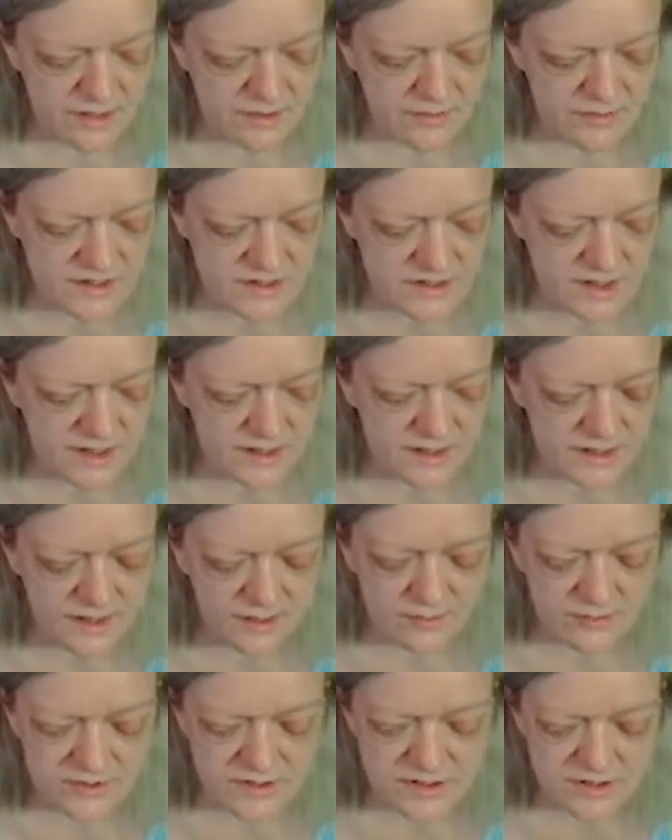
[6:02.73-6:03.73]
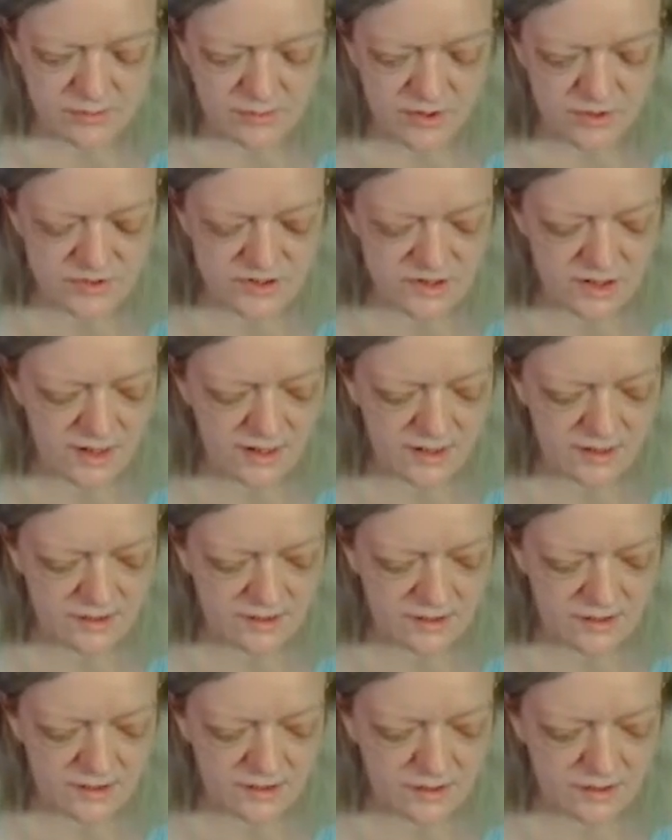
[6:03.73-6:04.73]
I always thought that was the most
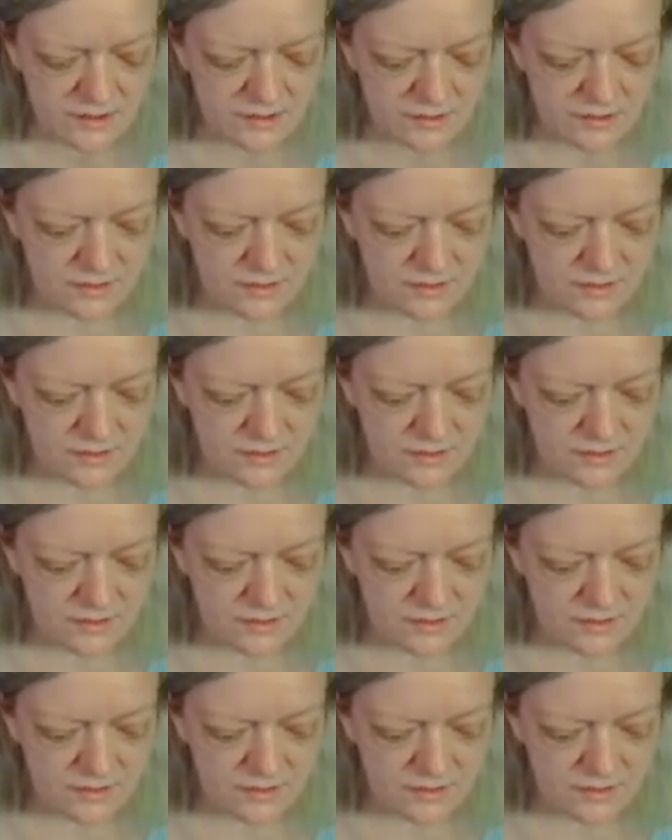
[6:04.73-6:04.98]
likely